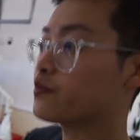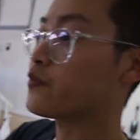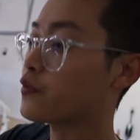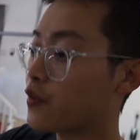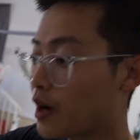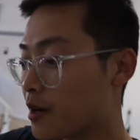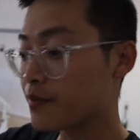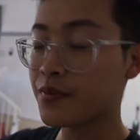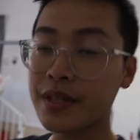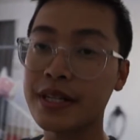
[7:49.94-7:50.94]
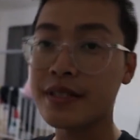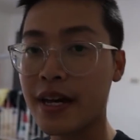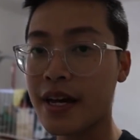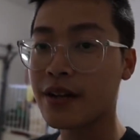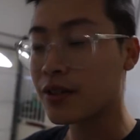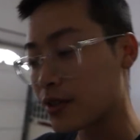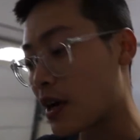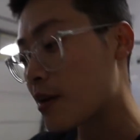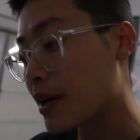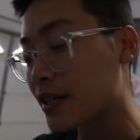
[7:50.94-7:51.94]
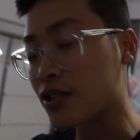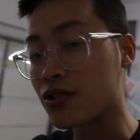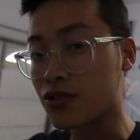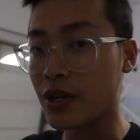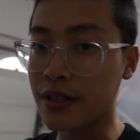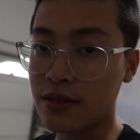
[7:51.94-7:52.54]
from the intake or the throttle body straight